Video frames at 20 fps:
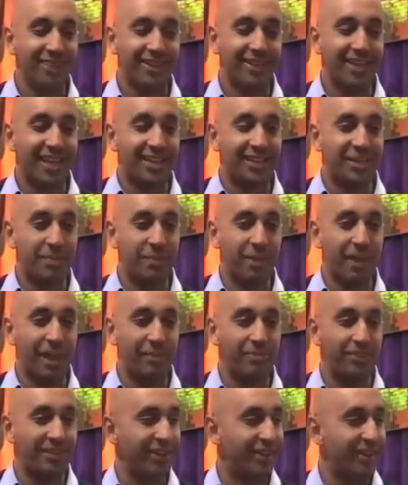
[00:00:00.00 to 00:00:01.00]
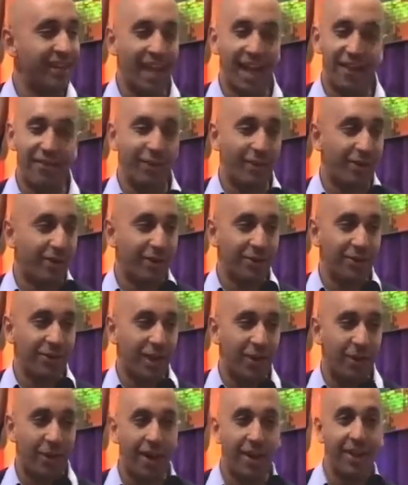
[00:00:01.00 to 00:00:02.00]
Let's get some PMC on there. Everyone knew
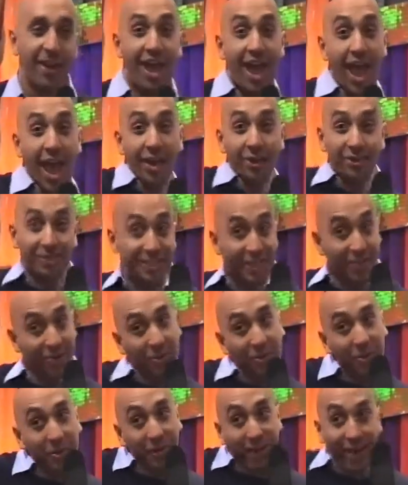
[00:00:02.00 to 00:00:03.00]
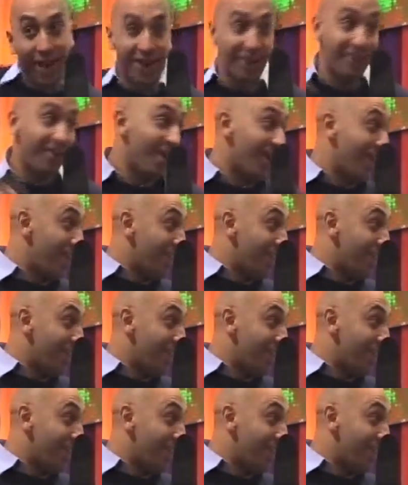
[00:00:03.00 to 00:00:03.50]
that one. And you see all the kind of...